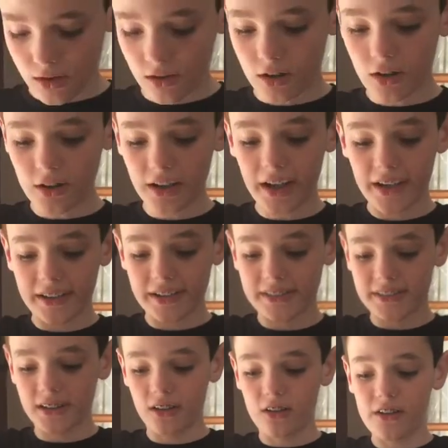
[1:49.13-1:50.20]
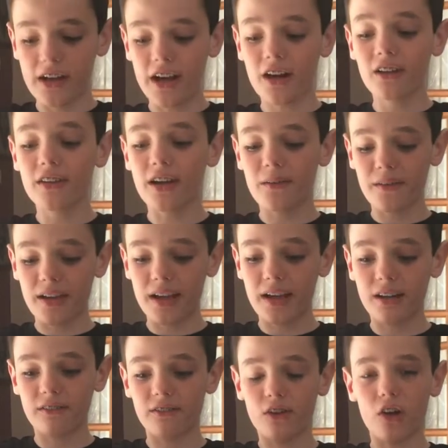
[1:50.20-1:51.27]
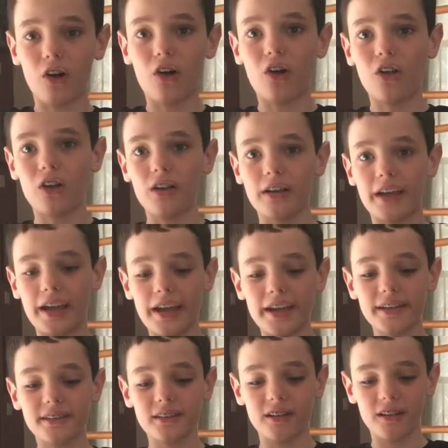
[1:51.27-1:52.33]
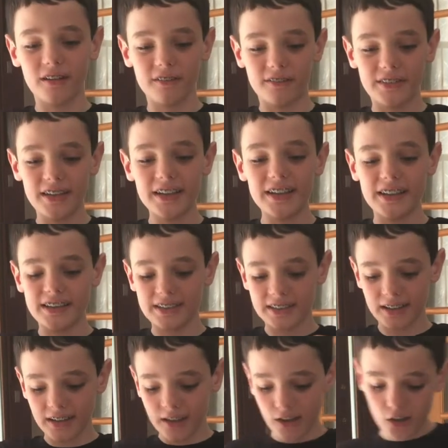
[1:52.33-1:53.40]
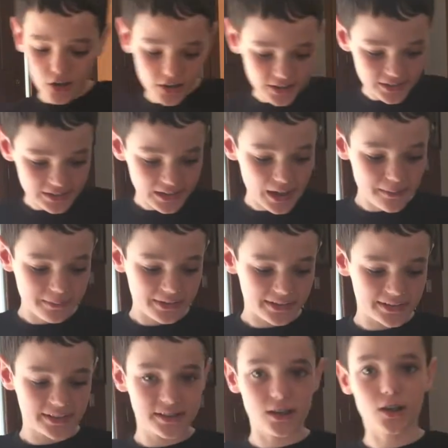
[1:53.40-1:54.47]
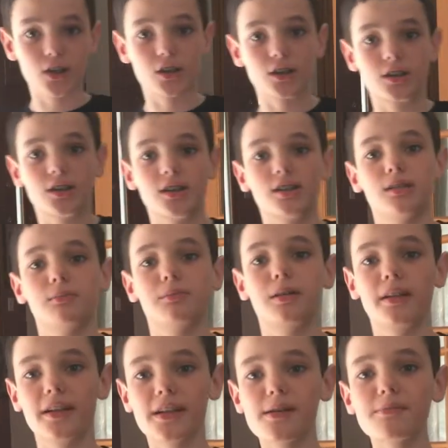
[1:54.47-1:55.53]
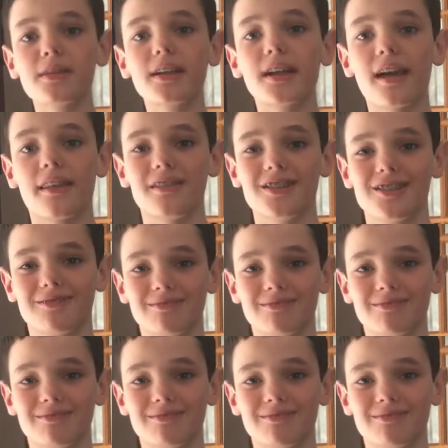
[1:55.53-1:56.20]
Okay, so now that we have all 8 of these, it's time to start putting them together.